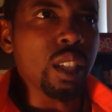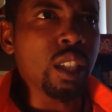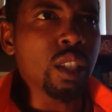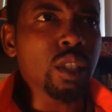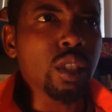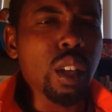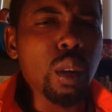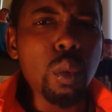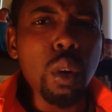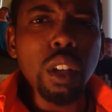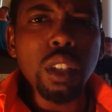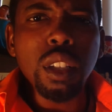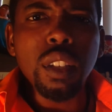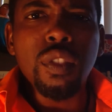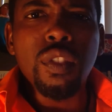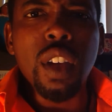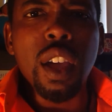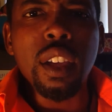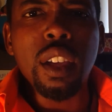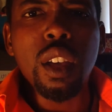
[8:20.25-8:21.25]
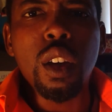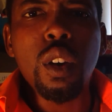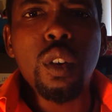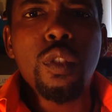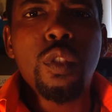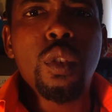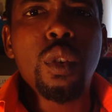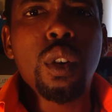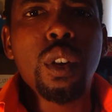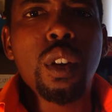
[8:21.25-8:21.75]
So I worked at FICO
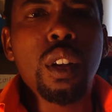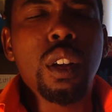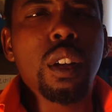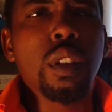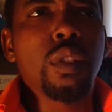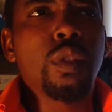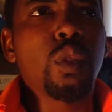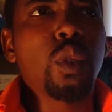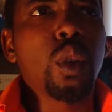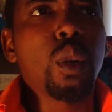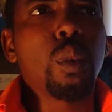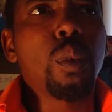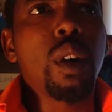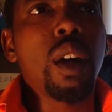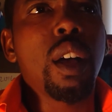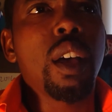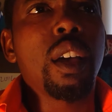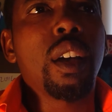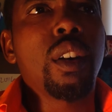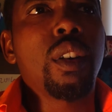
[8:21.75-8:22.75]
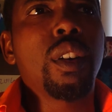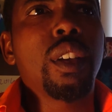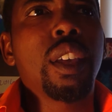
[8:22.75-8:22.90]
for a while,